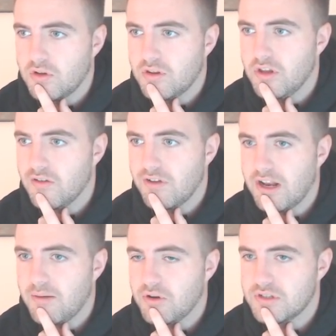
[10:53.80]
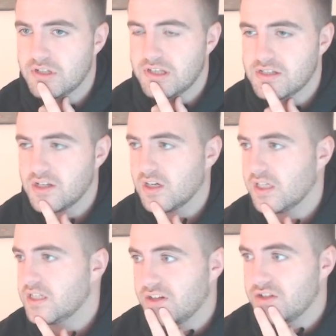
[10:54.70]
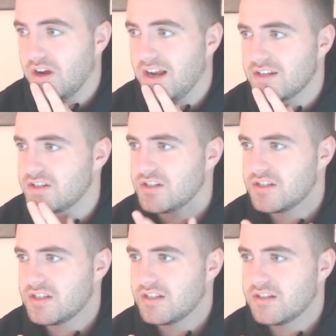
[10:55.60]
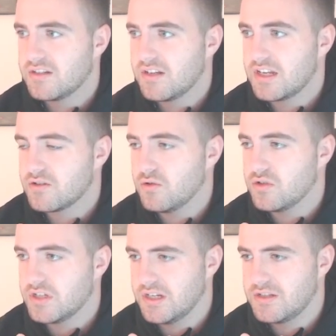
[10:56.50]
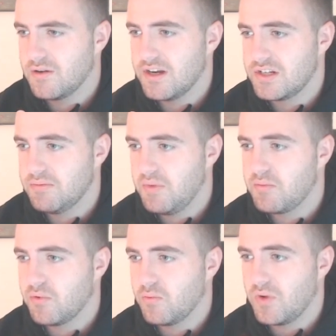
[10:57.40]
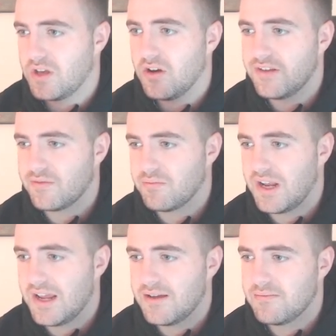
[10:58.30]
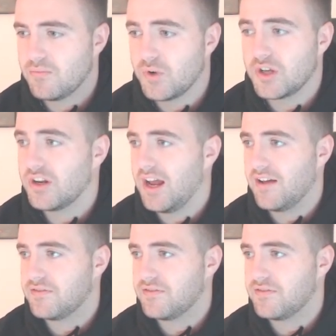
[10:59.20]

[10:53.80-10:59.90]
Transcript: the overlap onto this side. Johannesson's exhausted, so actually maybe we can't even play him. We're going to have